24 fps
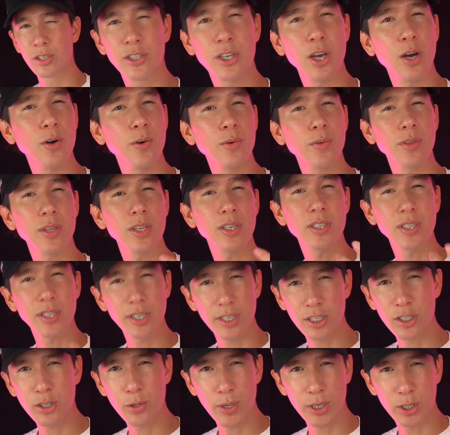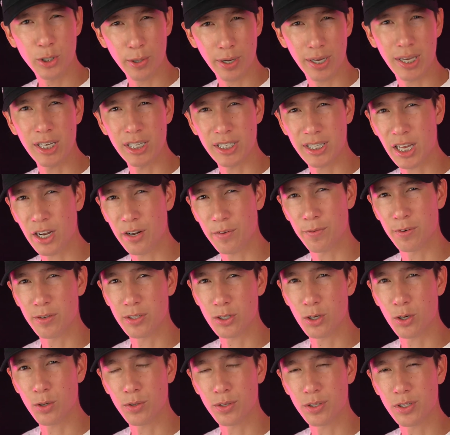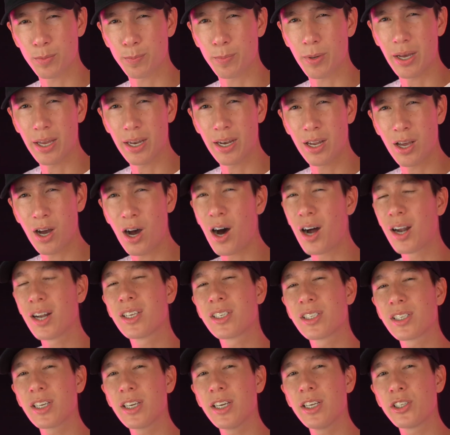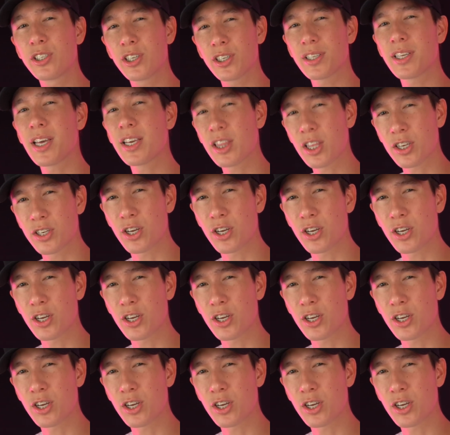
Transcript: So this leads to a tricky set of results, but honestly, just like the